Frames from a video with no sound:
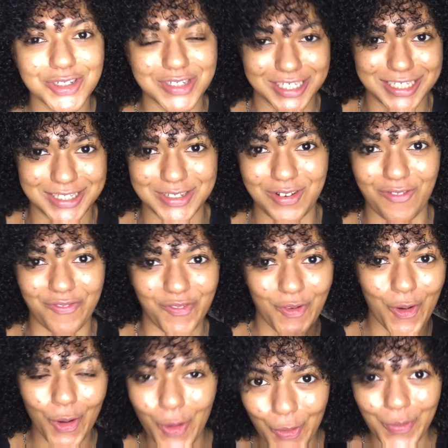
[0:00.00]
stress this enough,
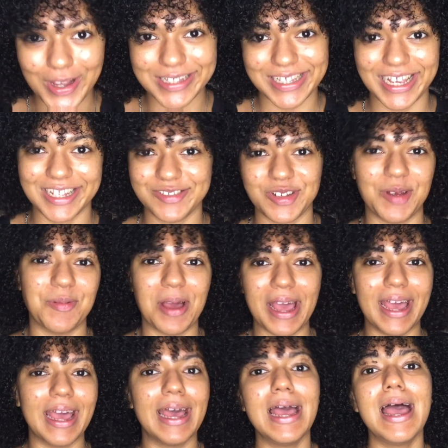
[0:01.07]
always air dry my
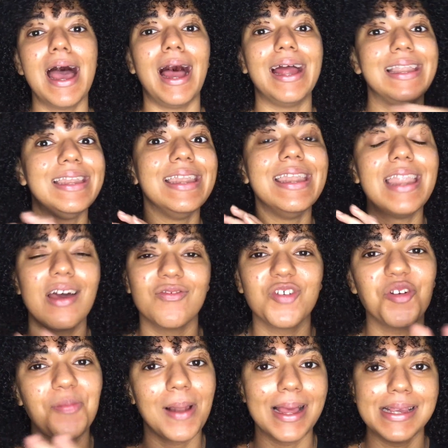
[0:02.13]
hair. I never
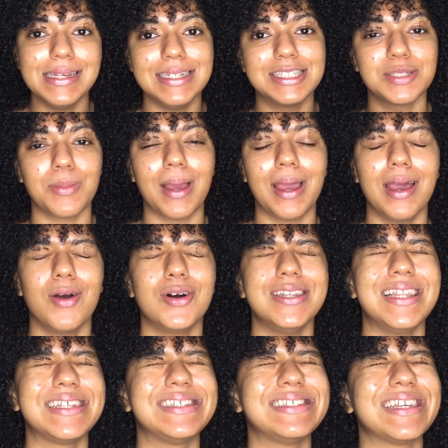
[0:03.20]
apply heat to my hair
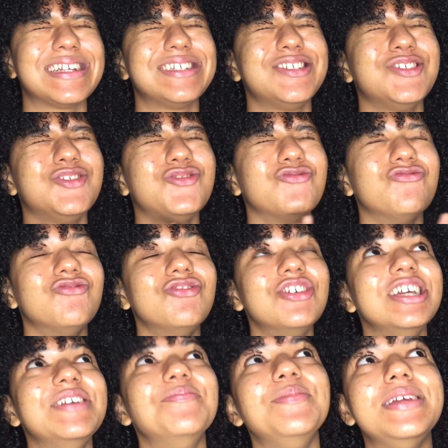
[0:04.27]
unless it's
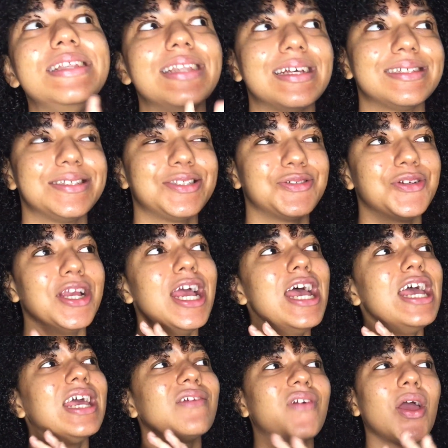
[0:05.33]
extremely necessary.
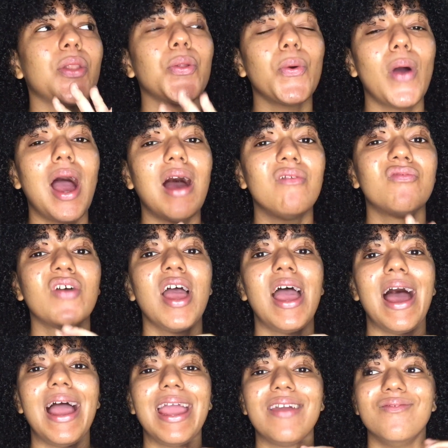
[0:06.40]
If I don't have
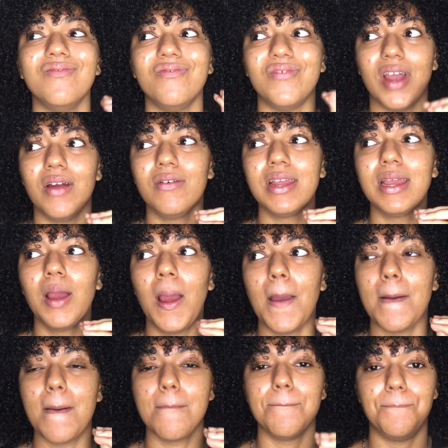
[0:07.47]
a very
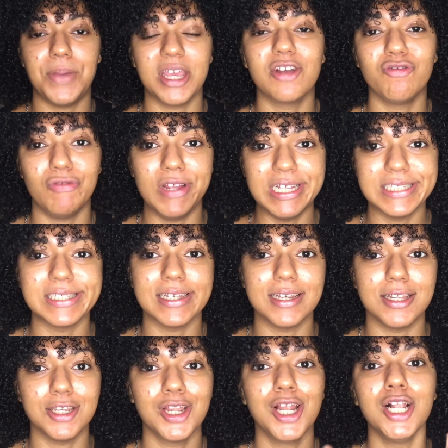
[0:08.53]
big
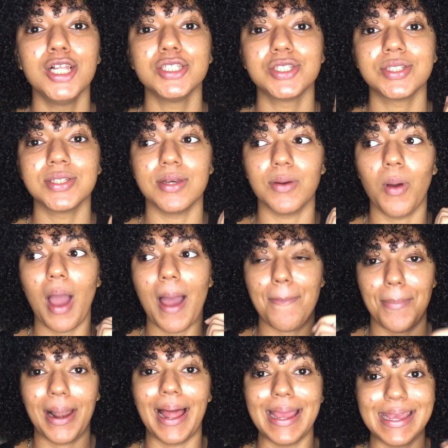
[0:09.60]
reason to
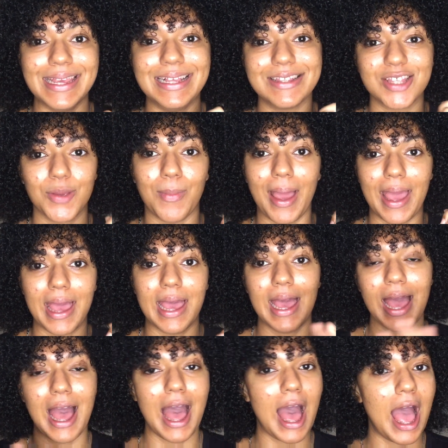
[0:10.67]
apply heat to my hair,
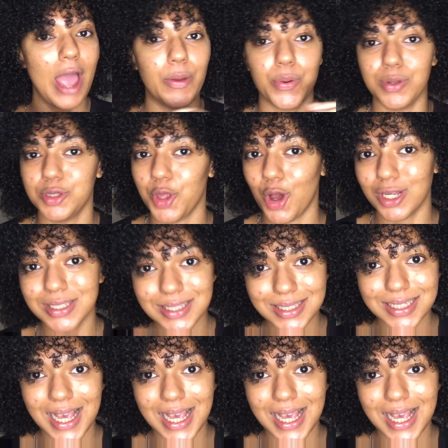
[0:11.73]
I will not.